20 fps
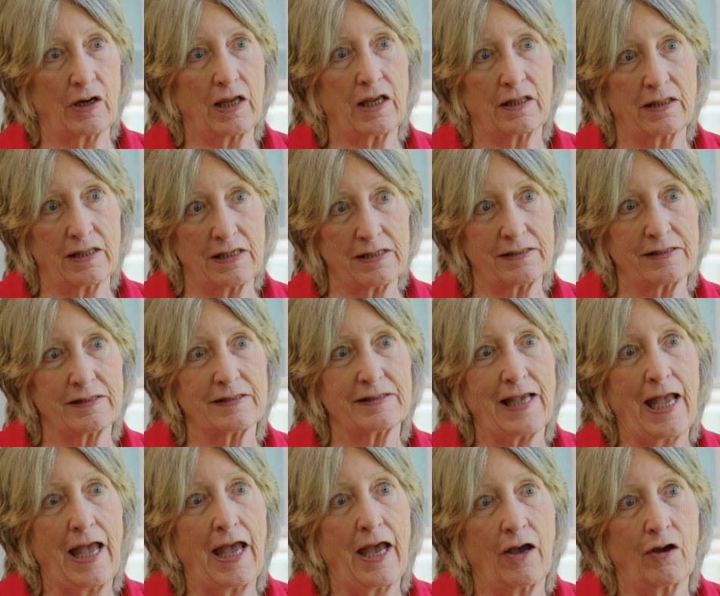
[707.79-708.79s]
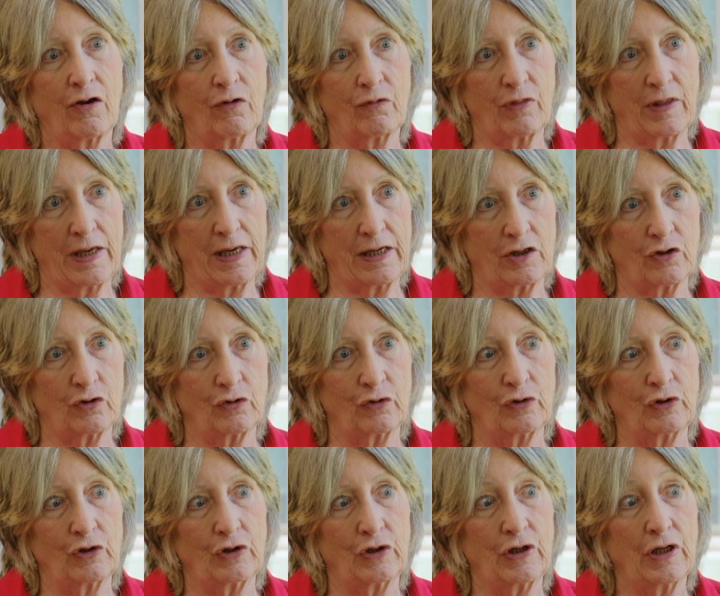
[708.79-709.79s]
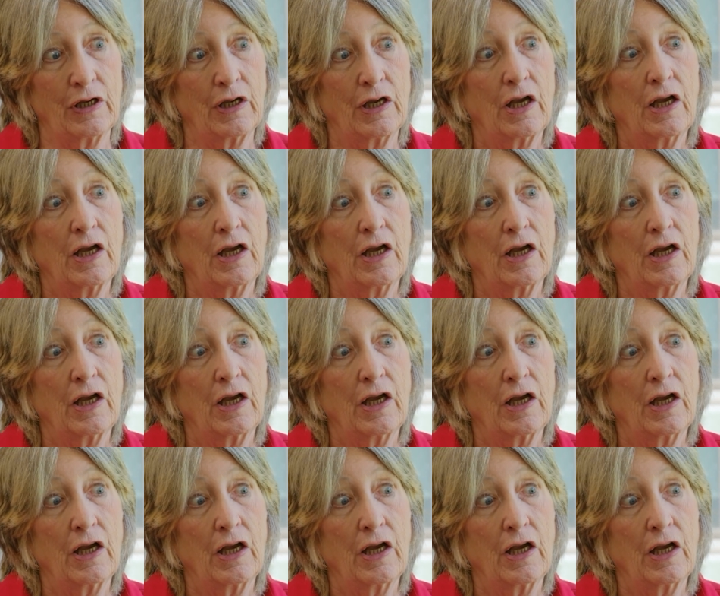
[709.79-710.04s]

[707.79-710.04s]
and this is how they could